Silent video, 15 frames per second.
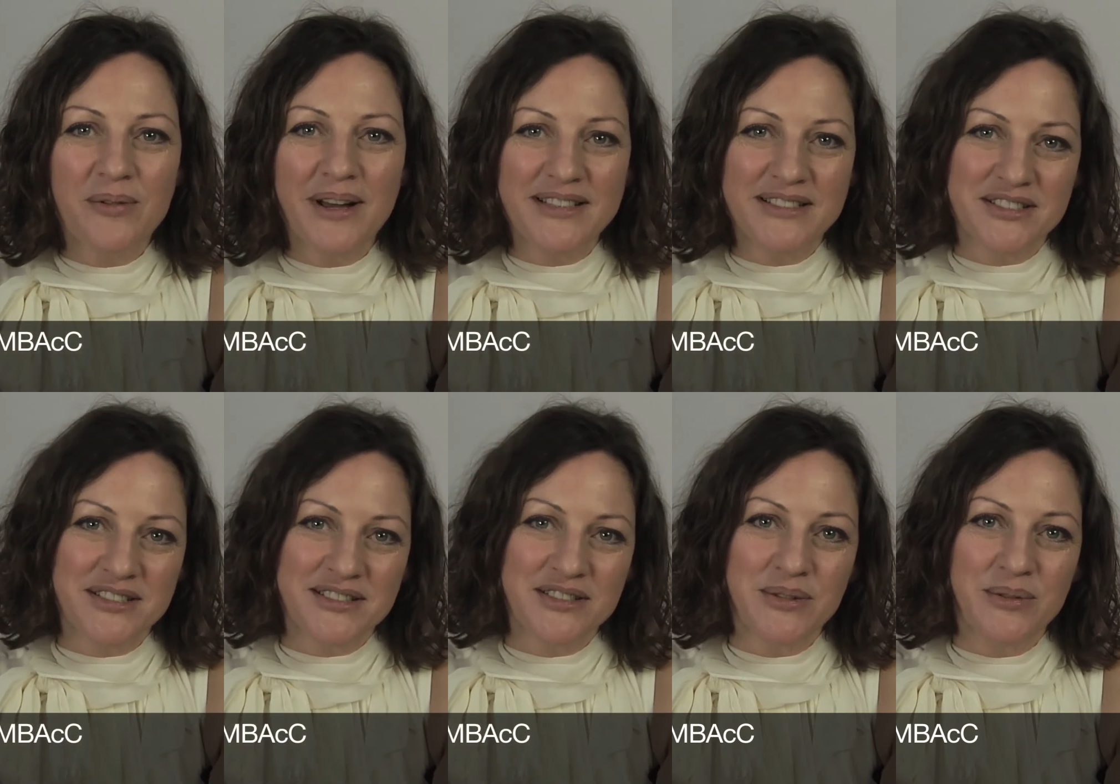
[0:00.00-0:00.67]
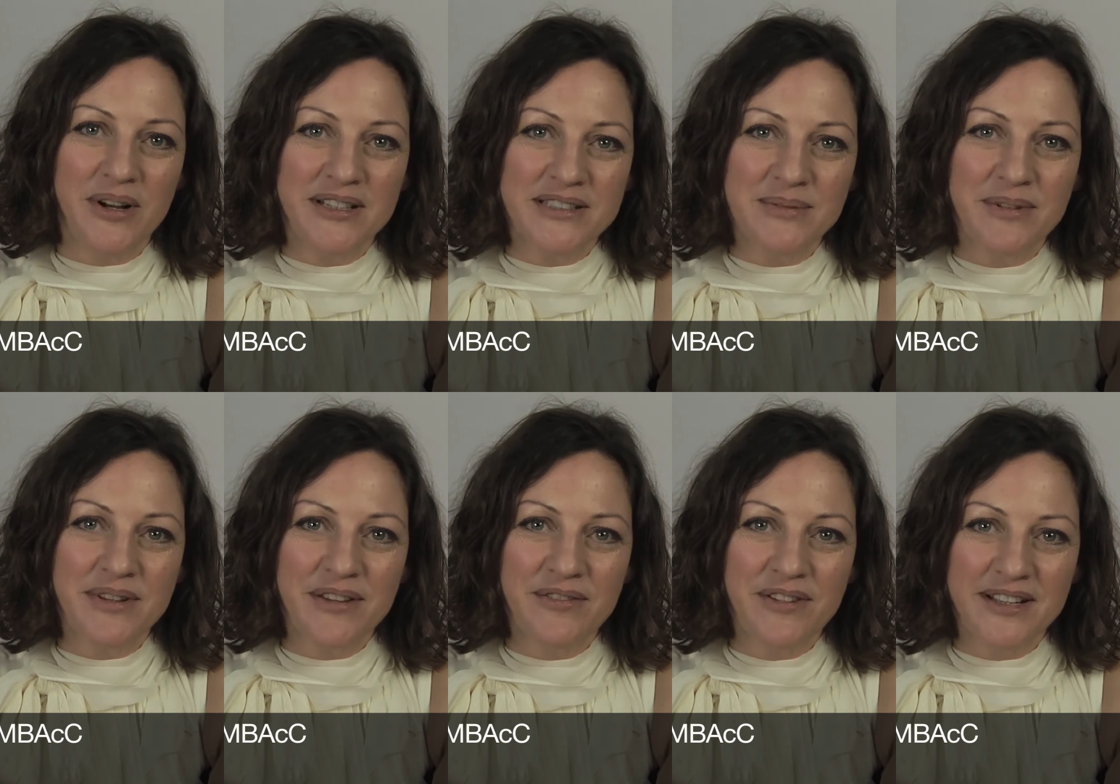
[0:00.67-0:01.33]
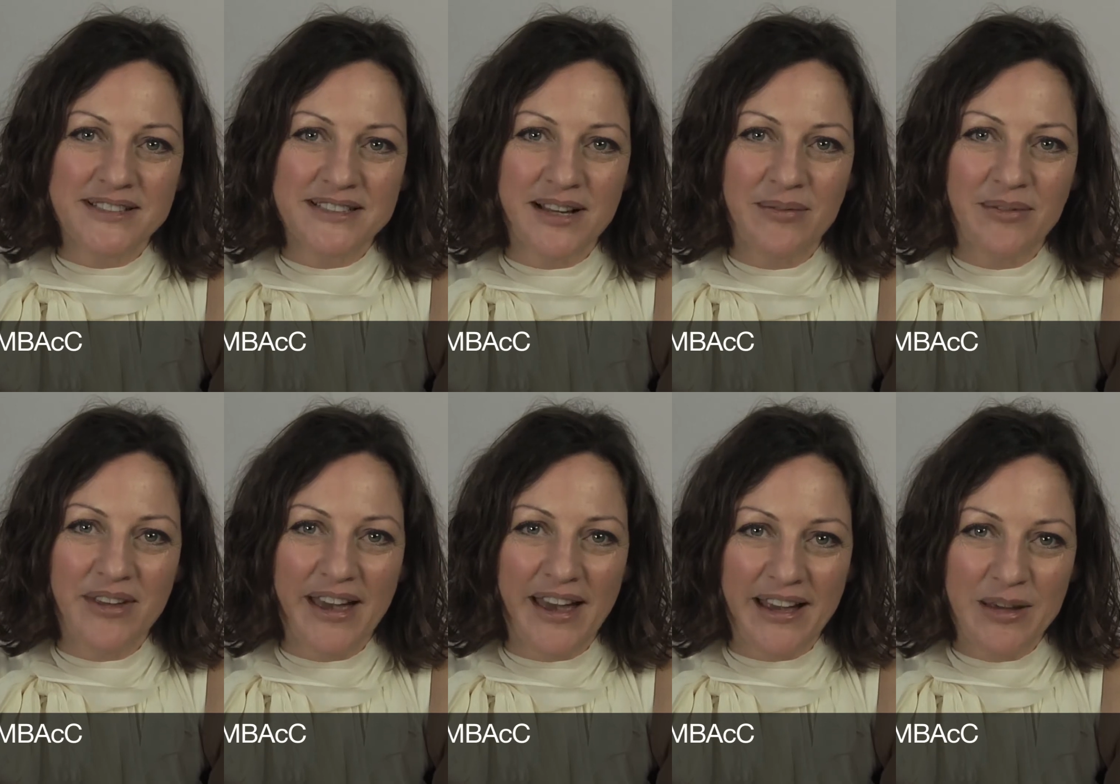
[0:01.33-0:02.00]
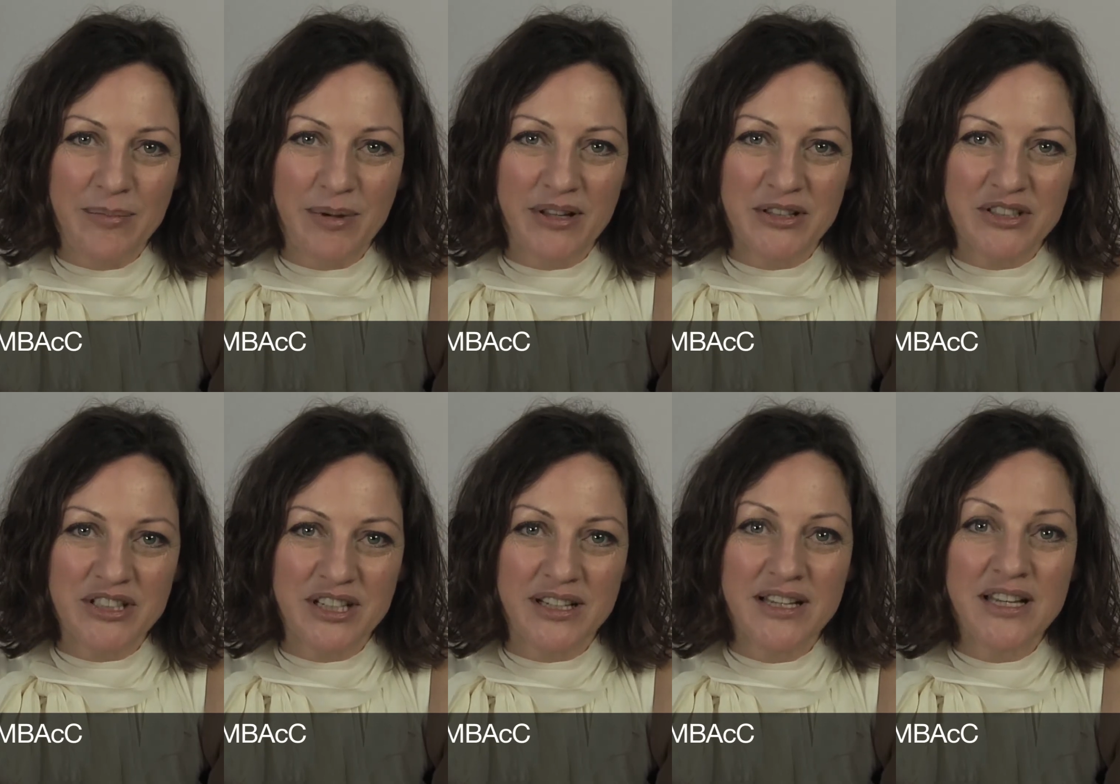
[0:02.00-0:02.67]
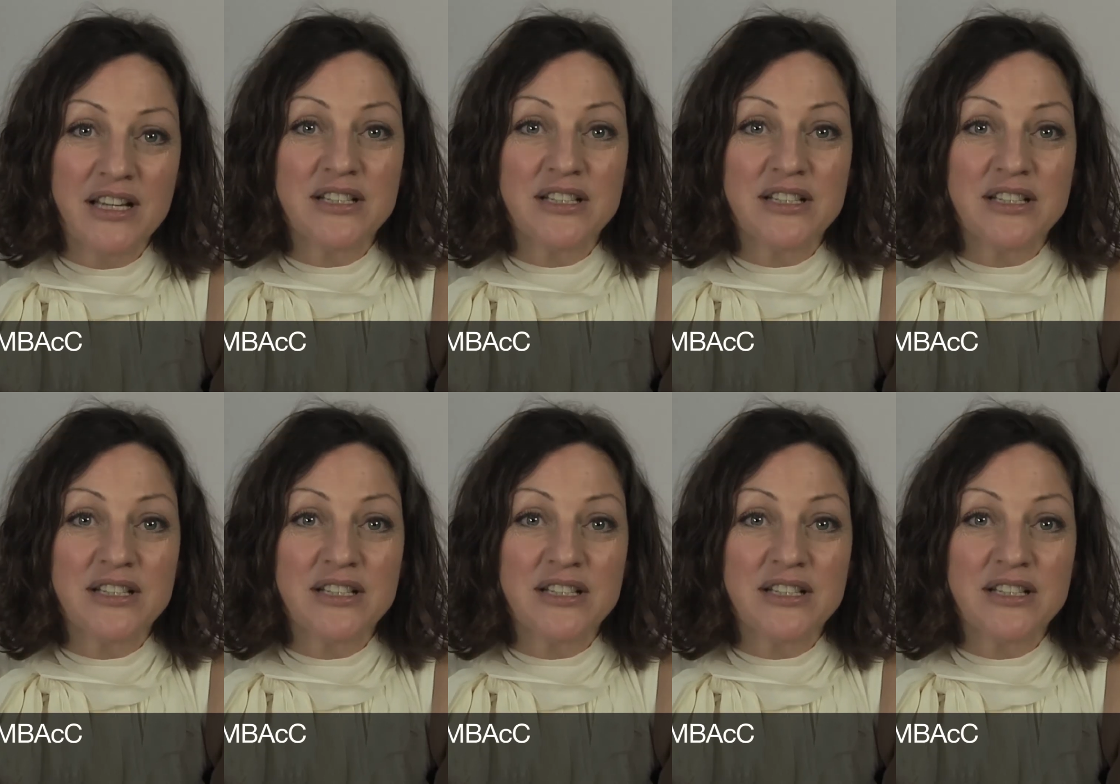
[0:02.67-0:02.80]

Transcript: questions to ask when they first come to acupuncture,